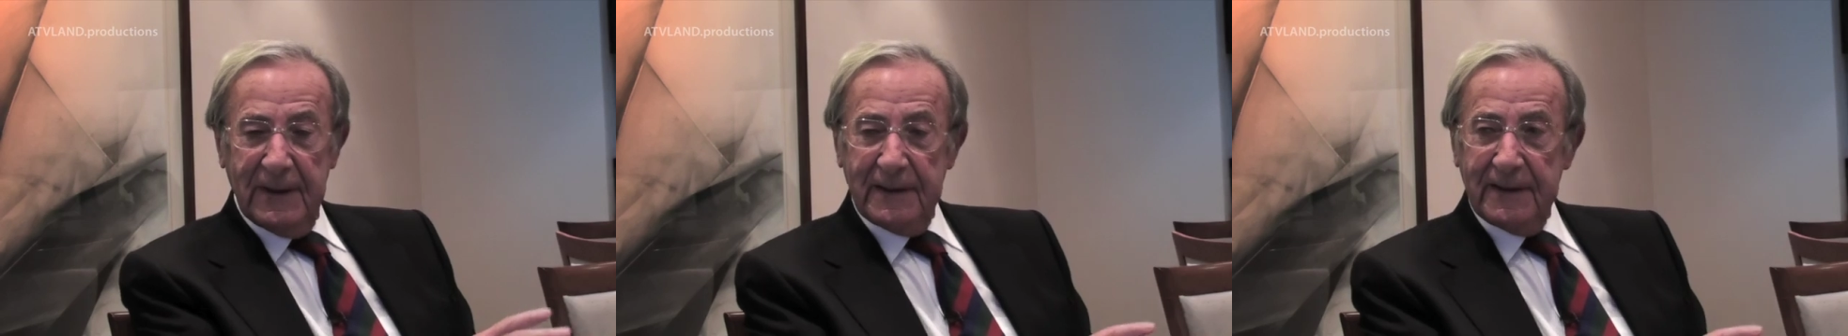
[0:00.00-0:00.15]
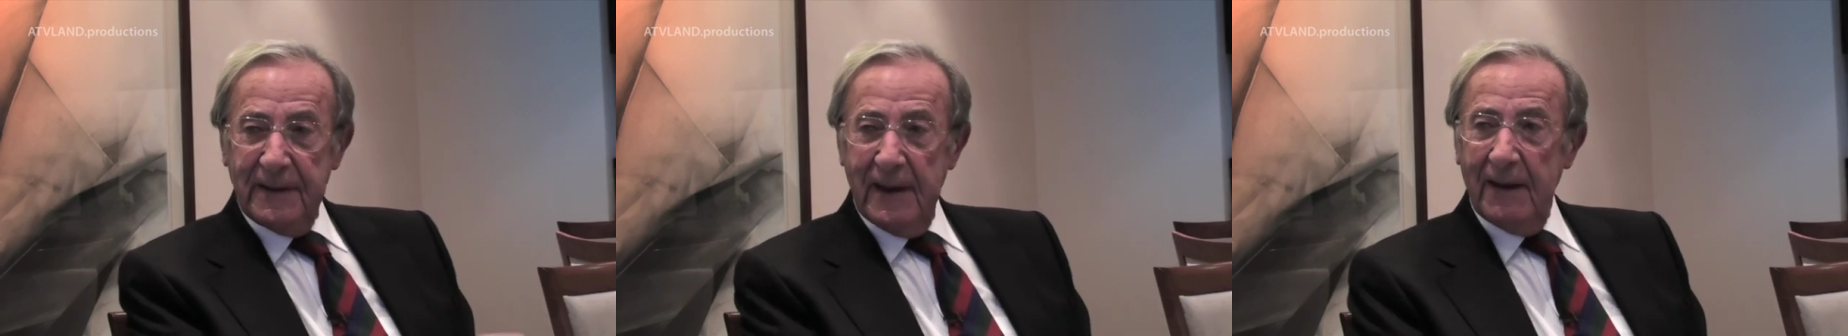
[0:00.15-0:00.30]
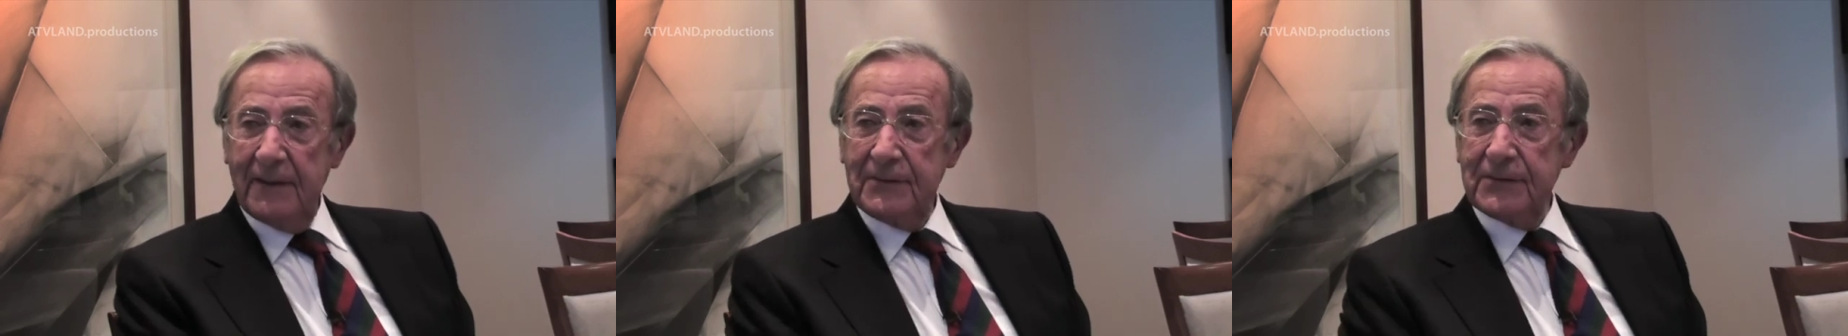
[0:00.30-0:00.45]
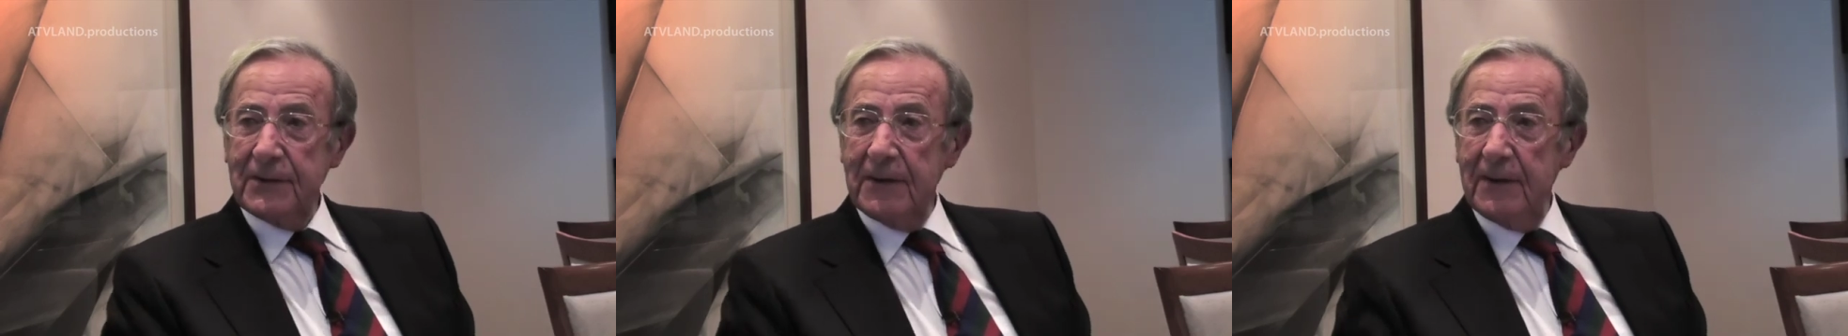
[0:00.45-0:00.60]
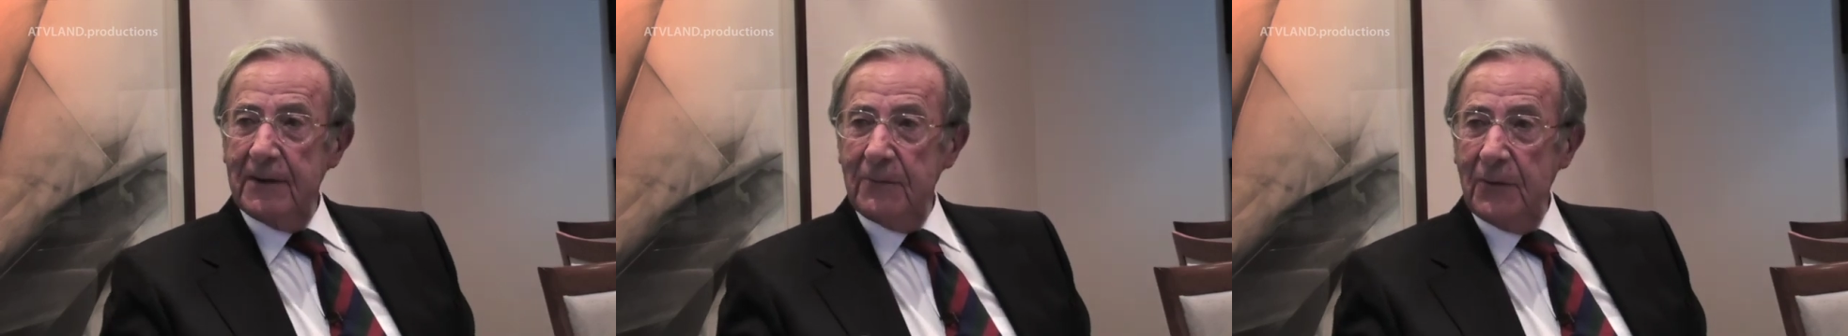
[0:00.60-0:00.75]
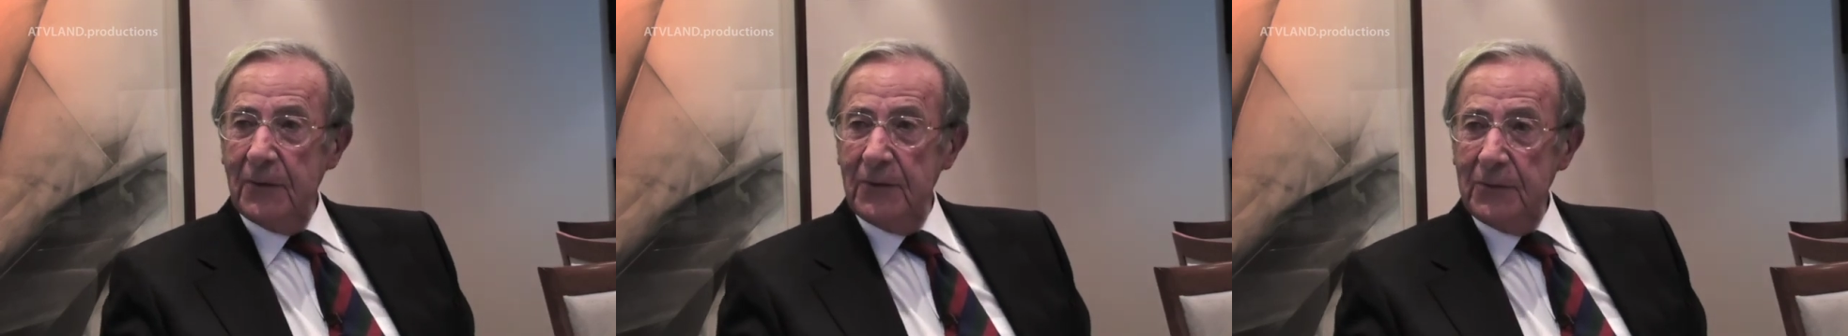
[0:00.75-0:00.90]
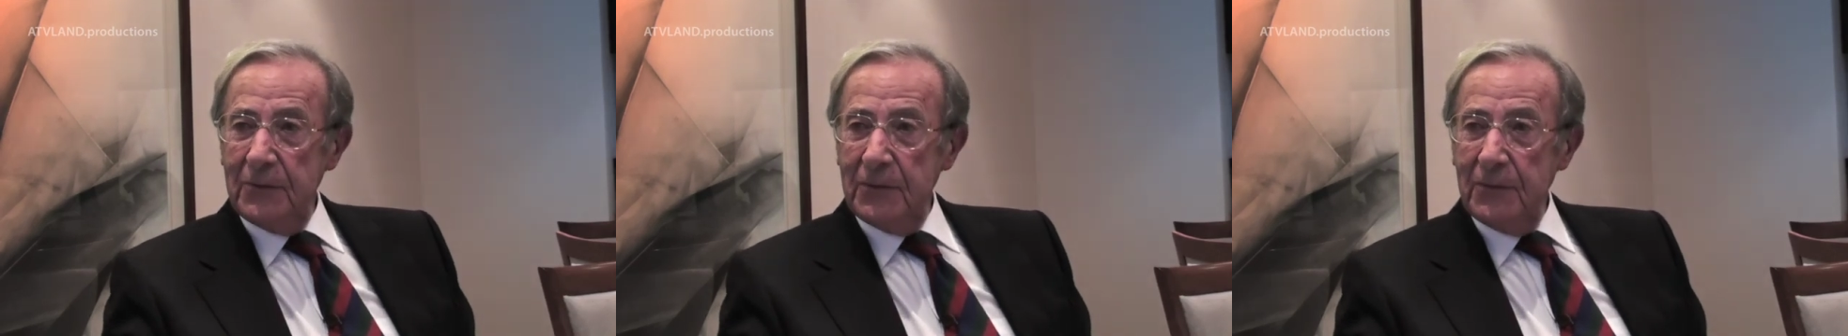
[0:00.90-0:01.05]
Now, sir,
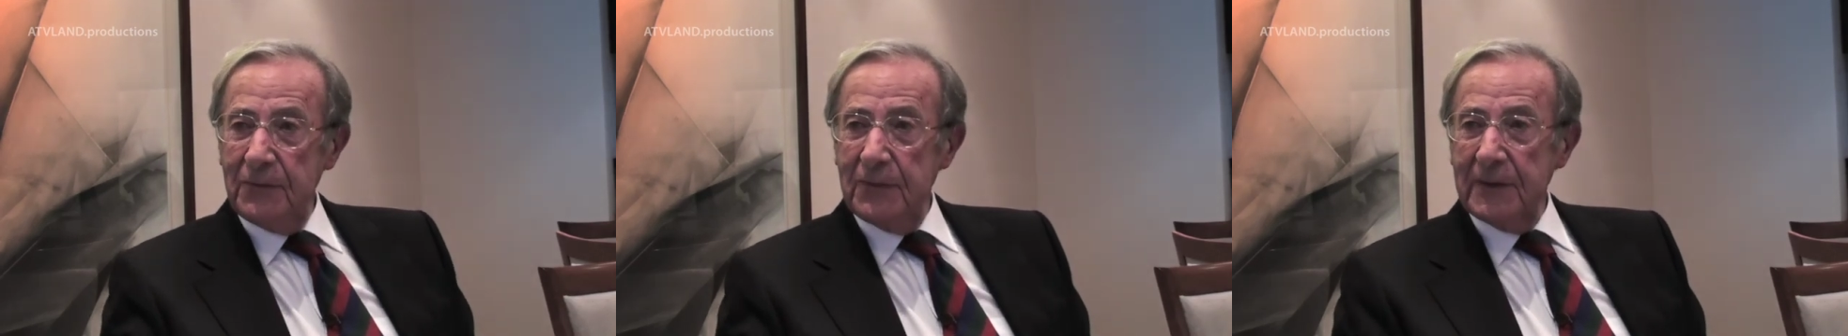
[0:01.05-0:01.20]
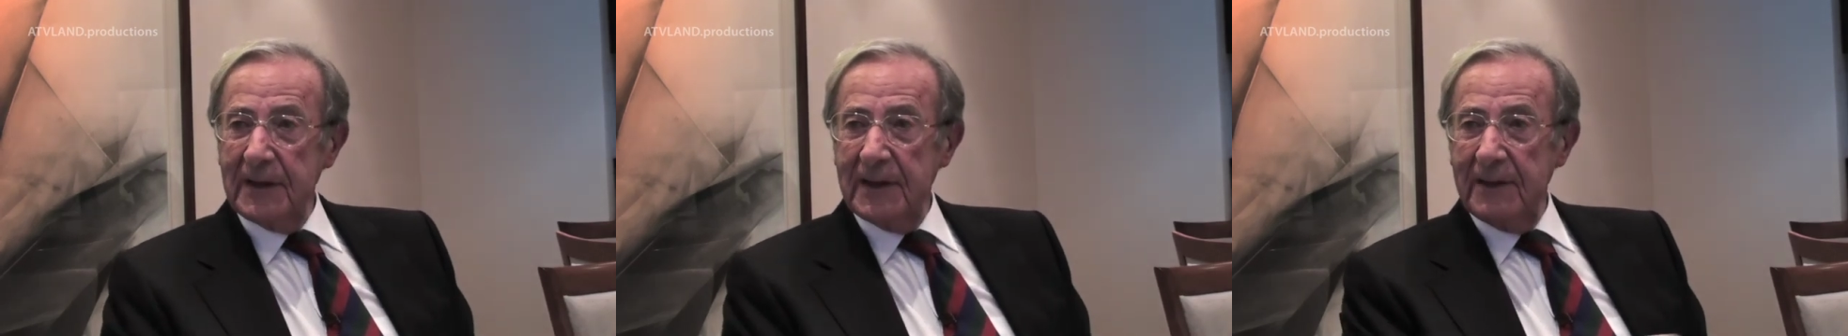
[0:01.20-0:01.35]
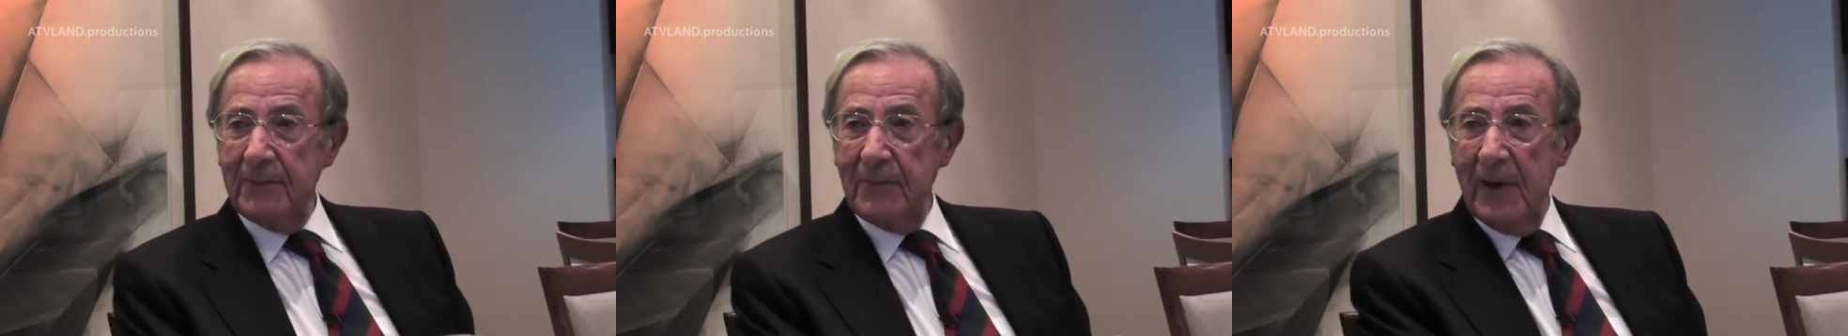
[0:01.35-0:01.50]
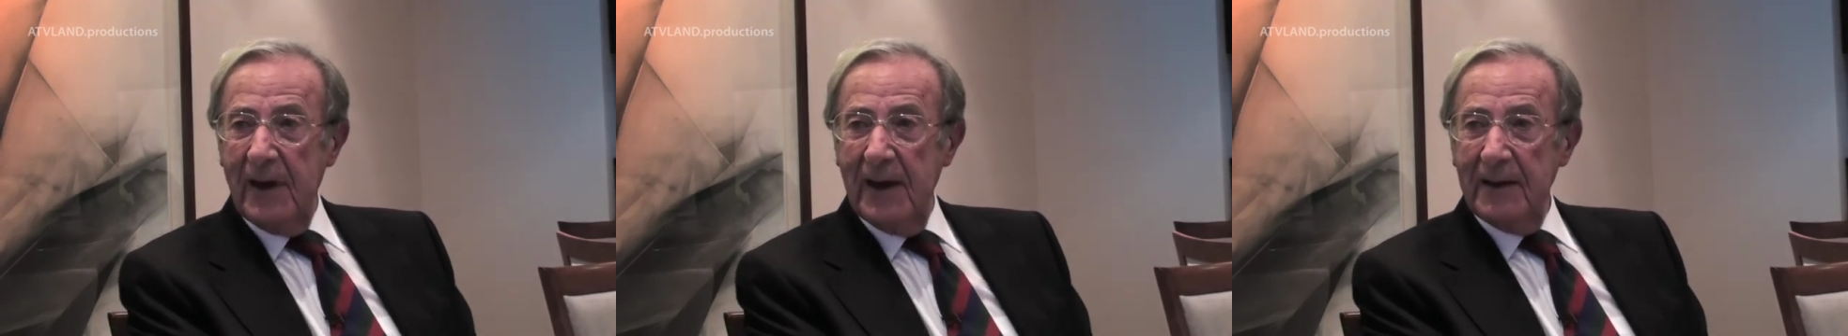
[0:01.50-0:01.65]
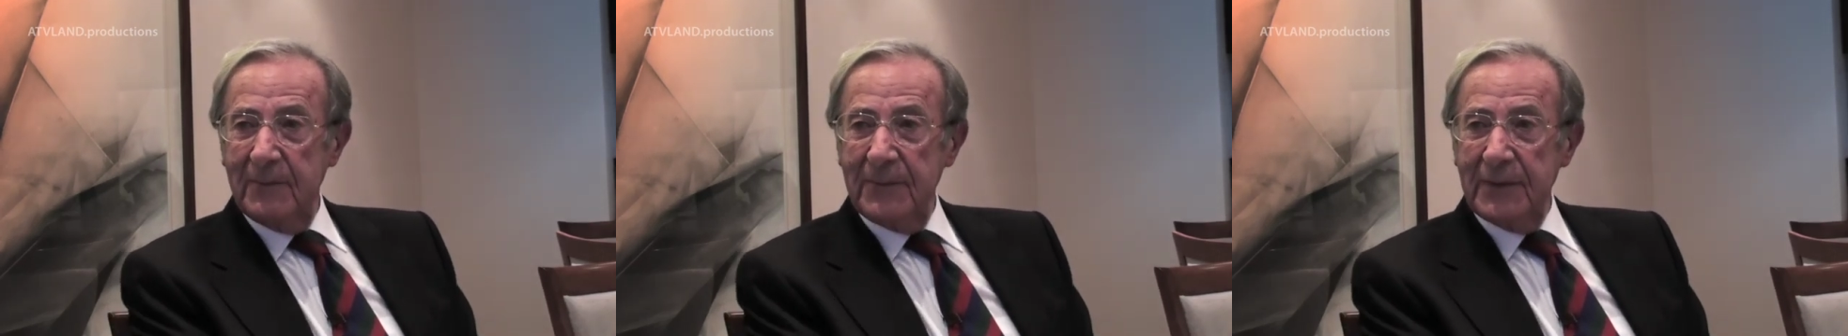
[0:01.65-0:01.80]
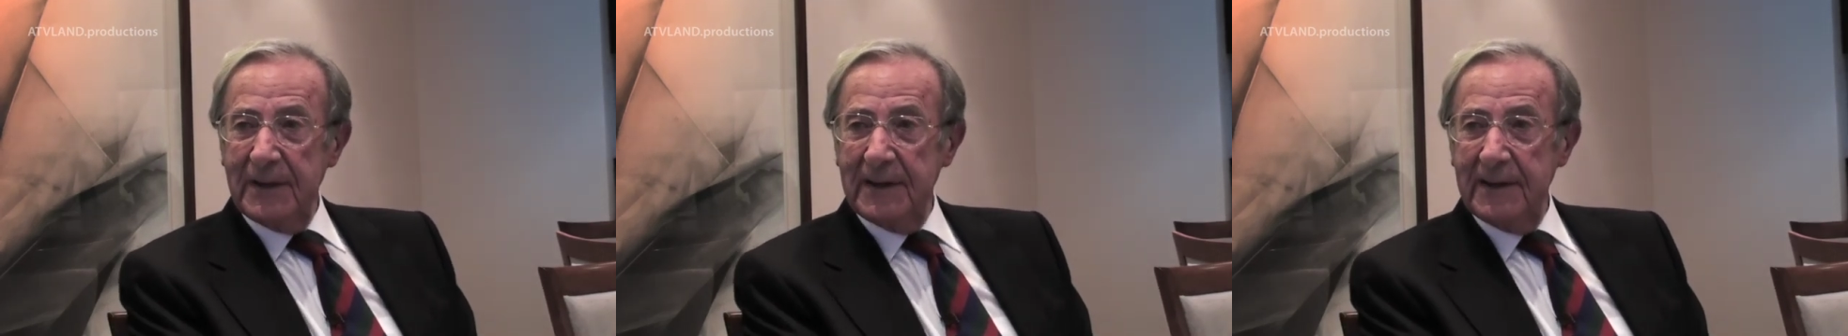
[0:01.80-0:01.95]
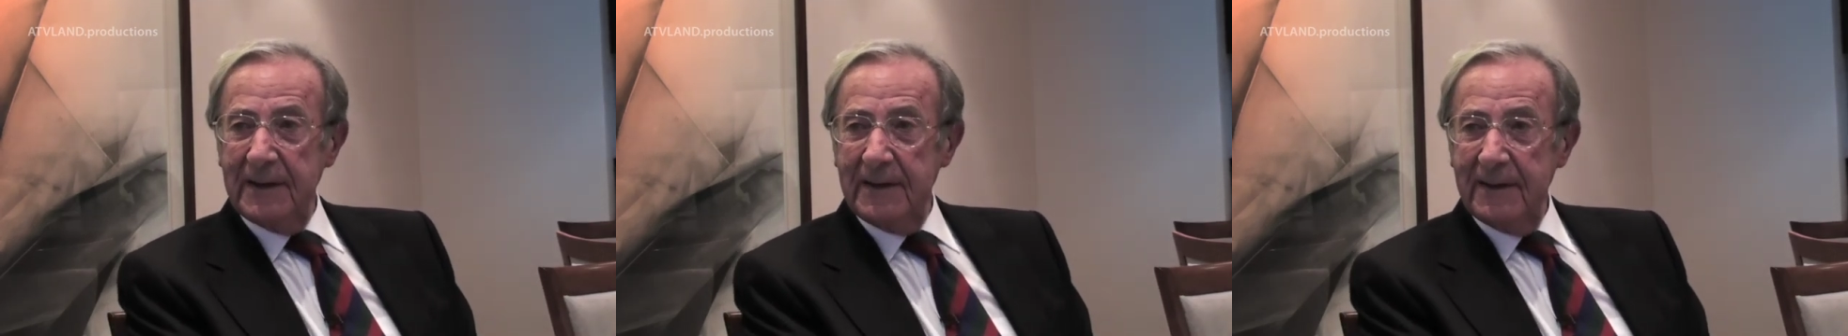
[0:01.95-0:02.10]
well, who do you think it might
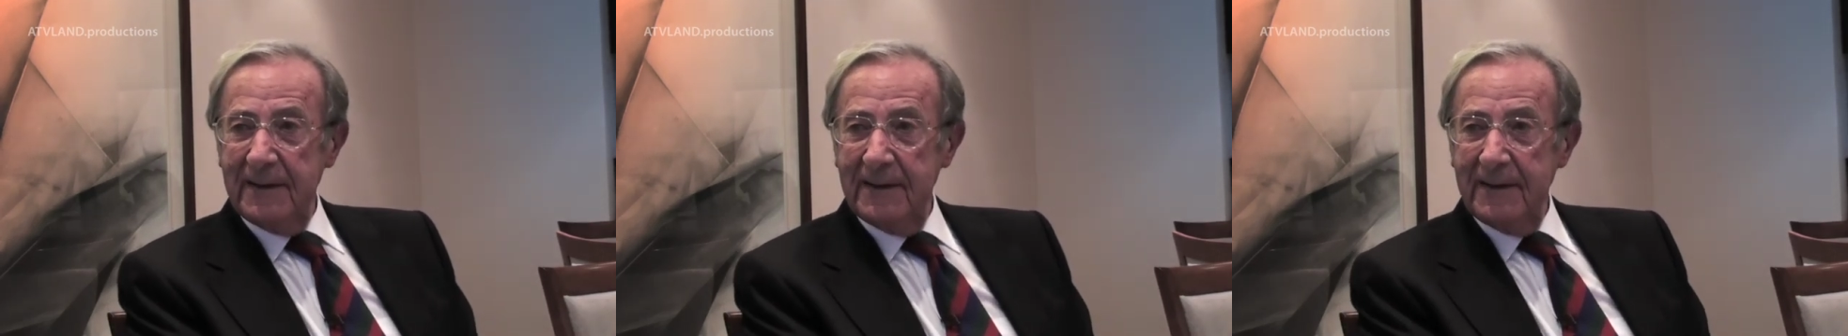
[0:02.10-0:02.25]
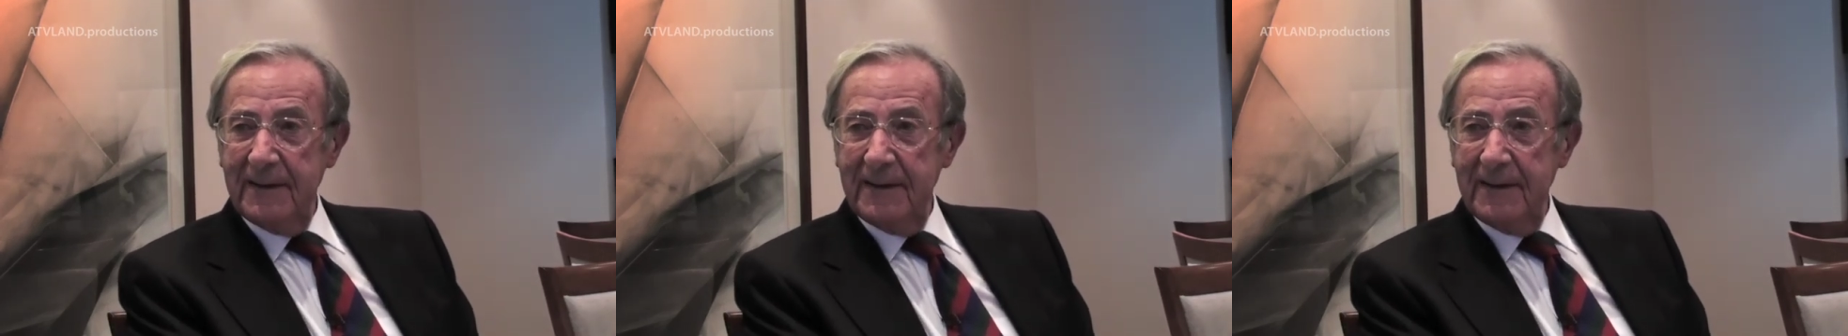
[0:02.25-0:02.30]
be?